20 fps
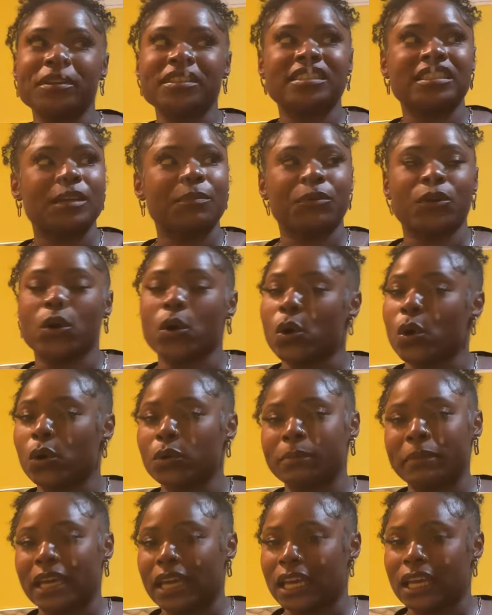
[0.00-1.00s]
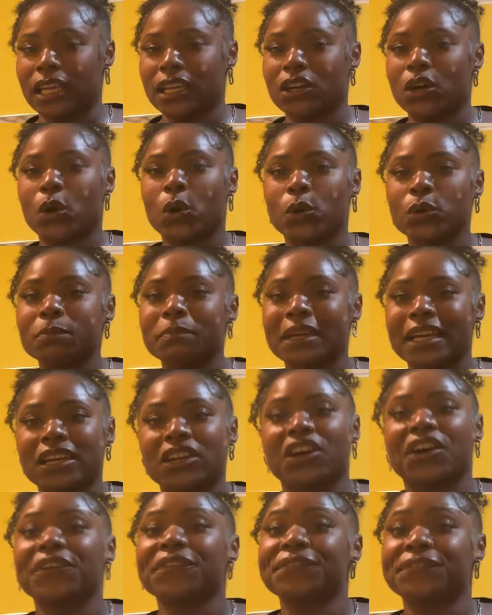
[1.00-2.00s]
be sleeping on old men. Old men
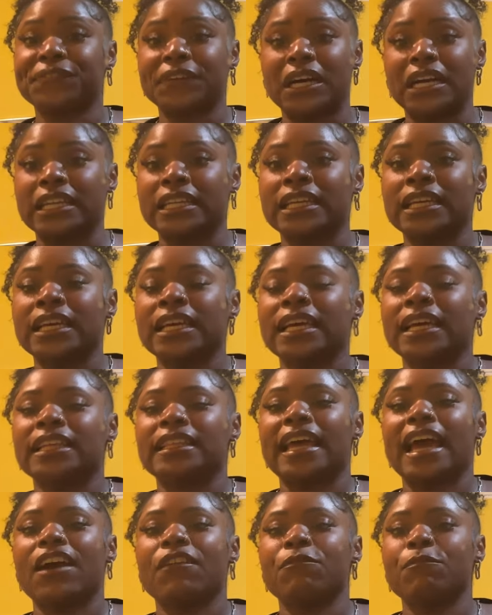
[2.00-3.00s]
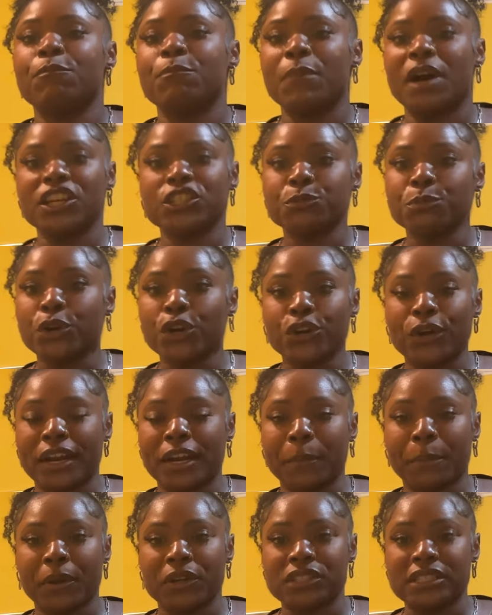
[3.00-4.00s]
are fun. They have much more greater
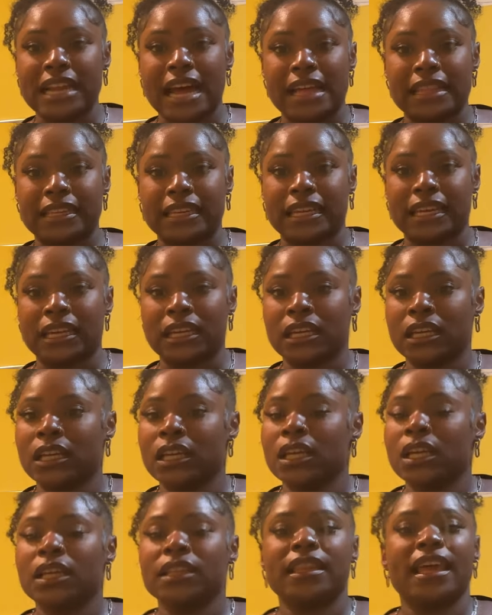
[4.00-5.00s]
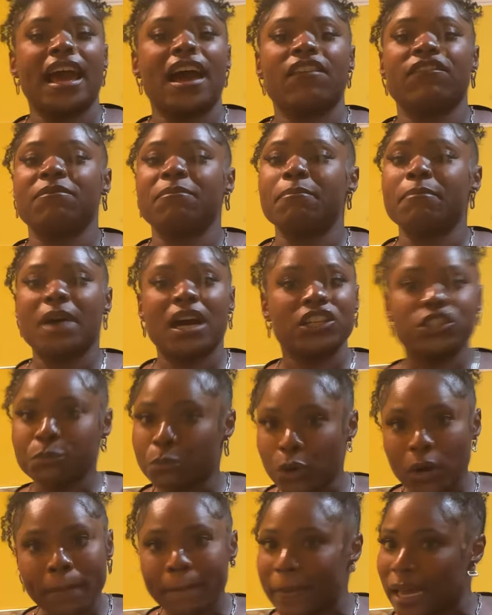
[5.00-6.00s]
personality. They have much
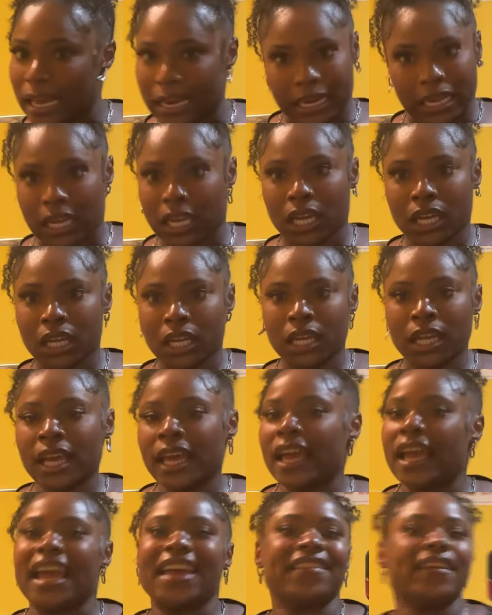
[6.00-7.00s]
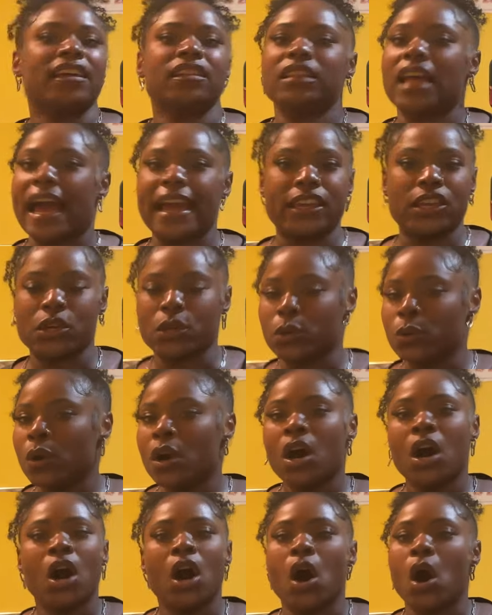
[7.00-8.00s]
more money. And they like you
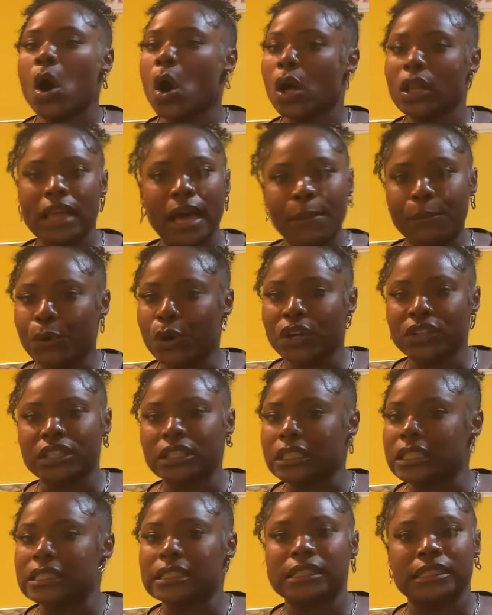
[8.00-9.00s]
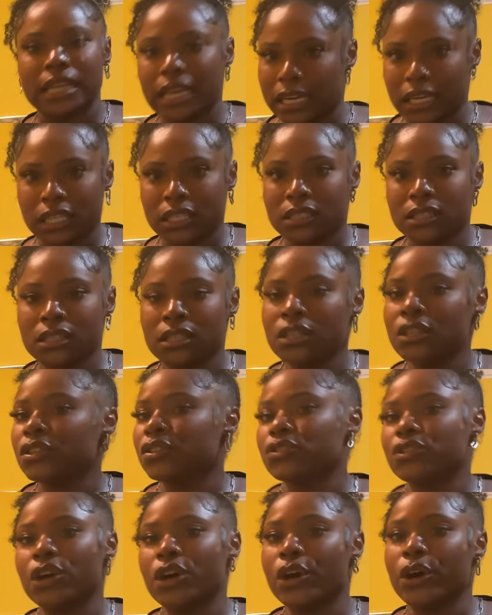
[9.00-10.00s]
a whole lot more than these niggas.
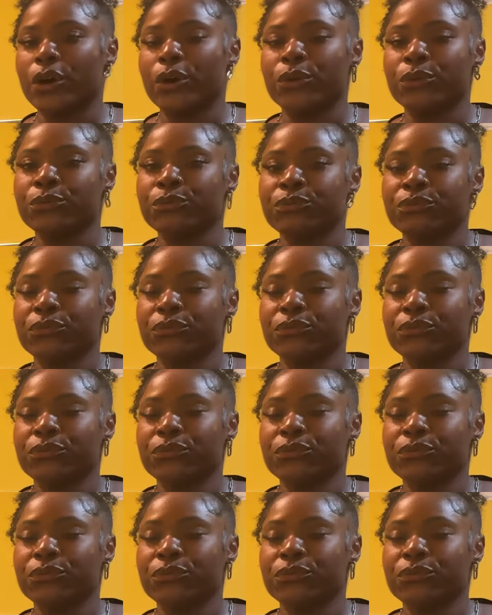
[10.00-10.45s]
So,